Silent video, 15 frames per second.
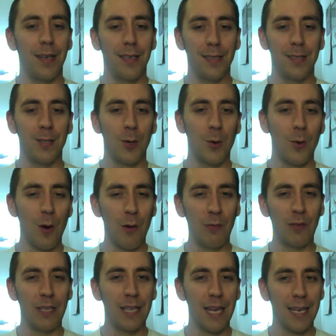So
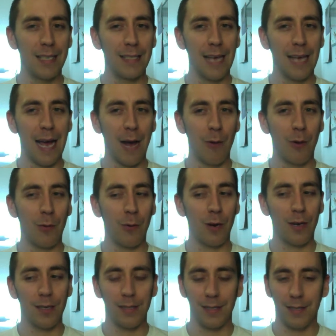hopefully that is how it
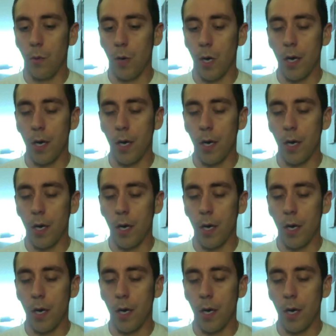works.